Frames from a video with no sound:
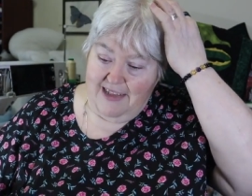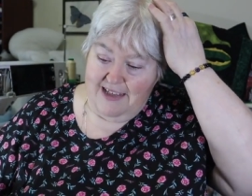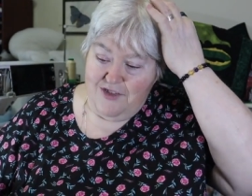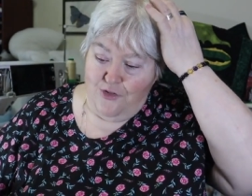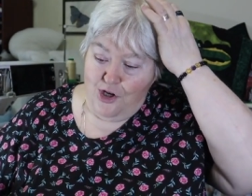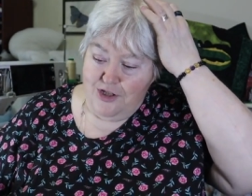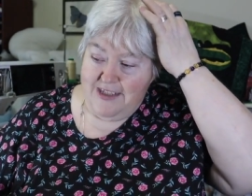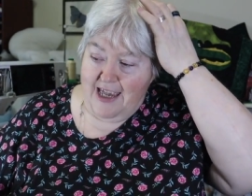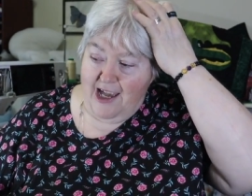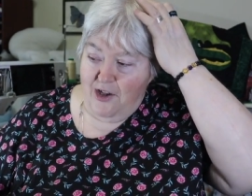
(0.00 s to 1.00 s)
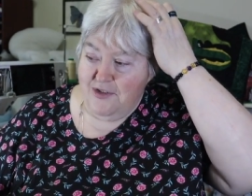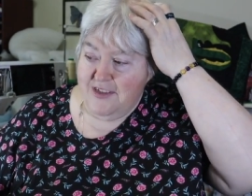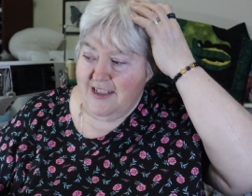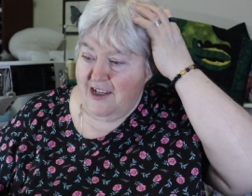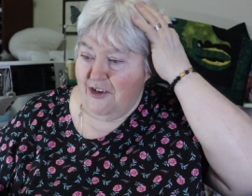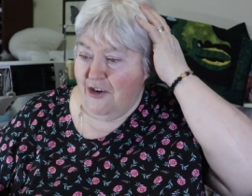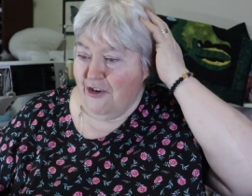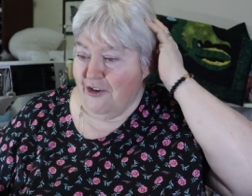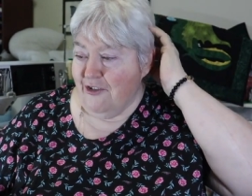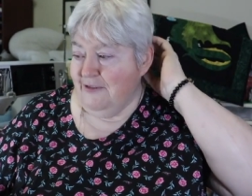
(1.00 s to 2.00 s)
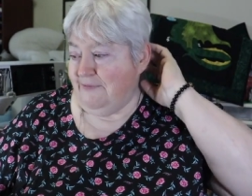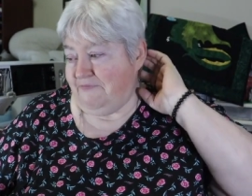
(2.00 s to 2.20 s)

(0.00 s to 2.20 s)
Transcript: As far as the house, they are